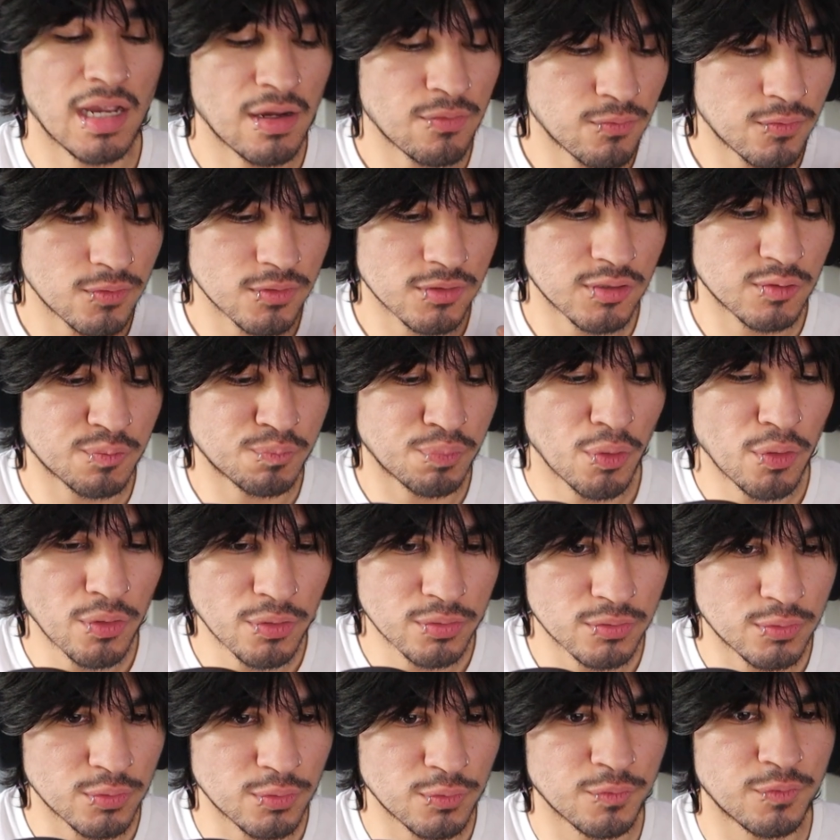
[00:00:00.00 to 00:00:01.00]
Everyone
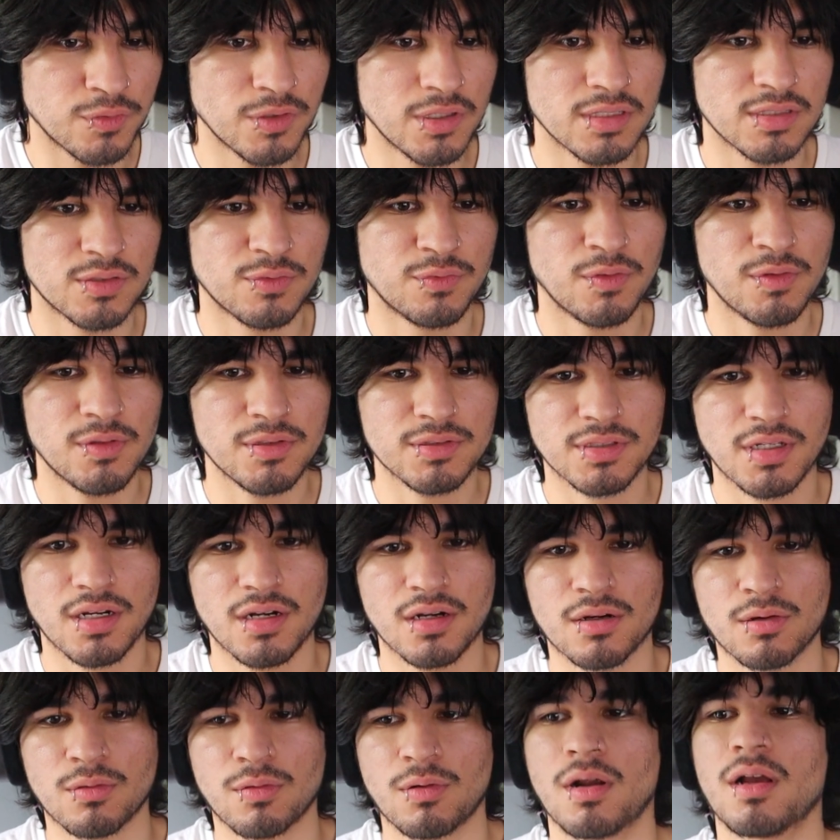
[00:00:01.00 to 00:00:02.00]
spoke through fists. Feelings
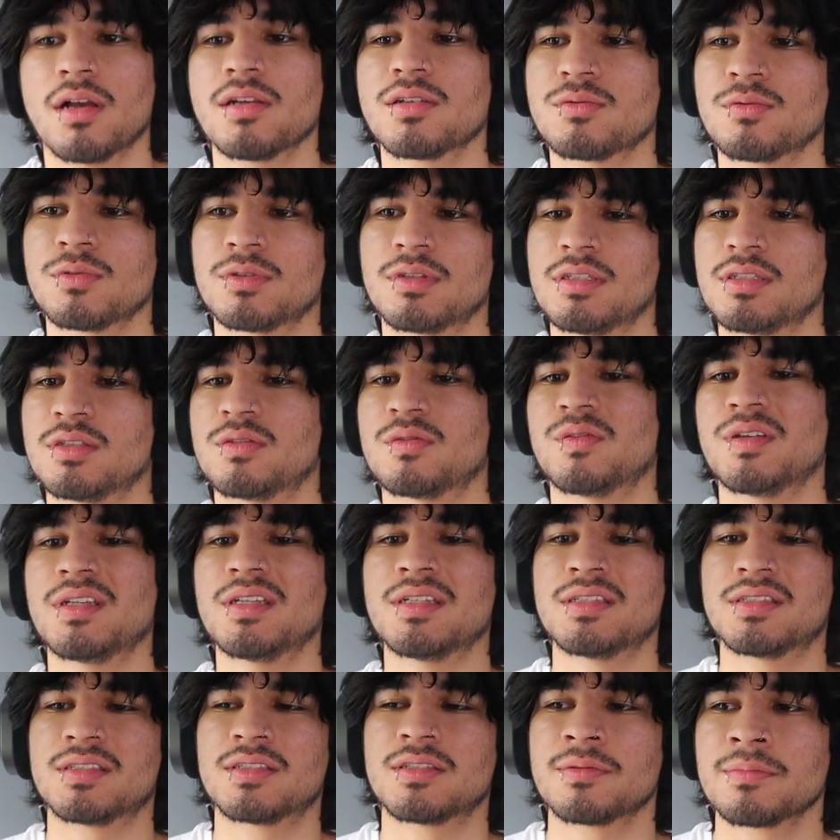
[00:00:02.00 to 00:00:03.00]
got across with these
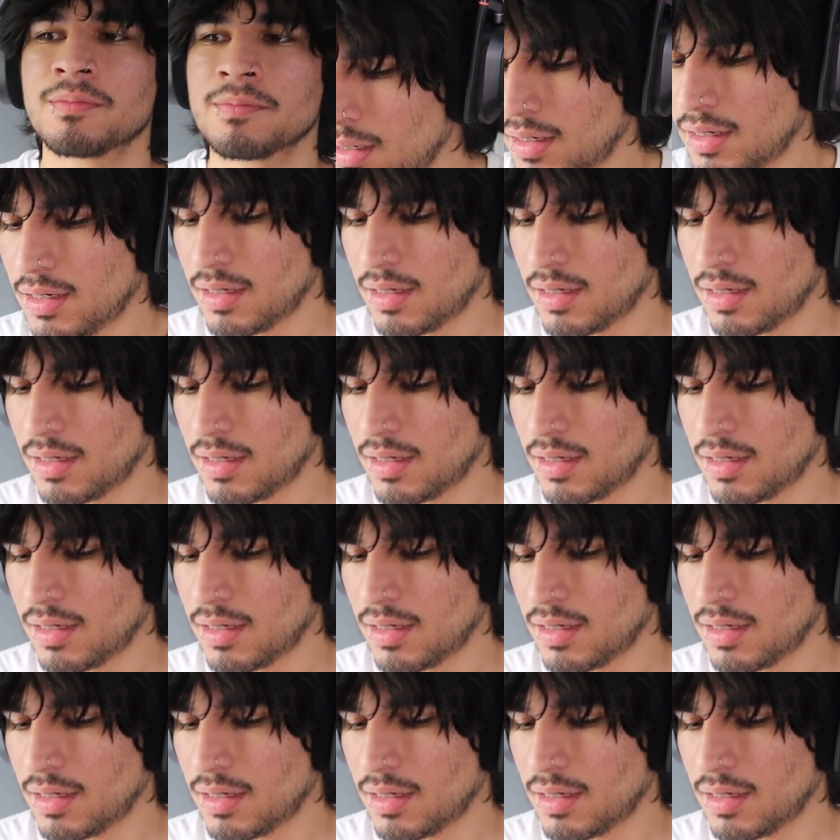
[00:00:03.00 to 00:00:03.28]
fists,